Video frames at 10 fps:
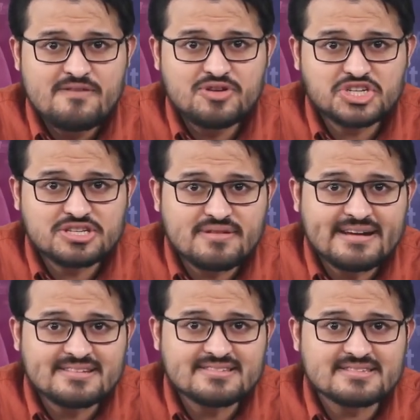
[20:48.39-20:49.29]
which
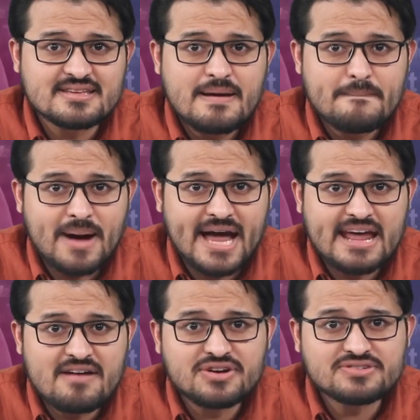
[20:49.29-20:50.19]
threatens
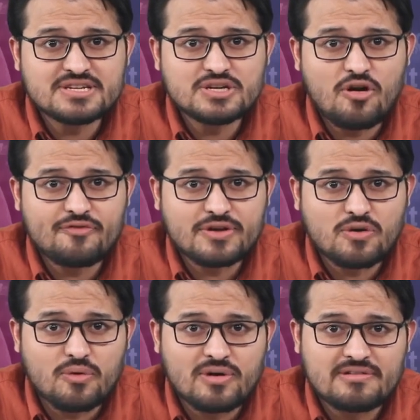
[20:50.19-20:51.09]
biodiversity of the
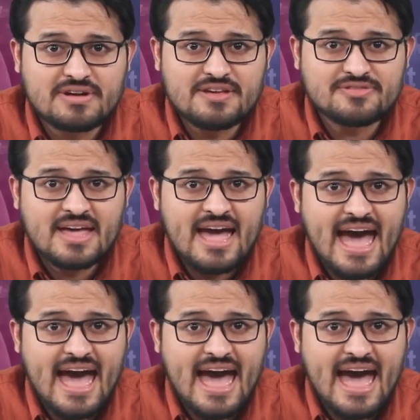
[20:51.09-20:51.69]
coral reefs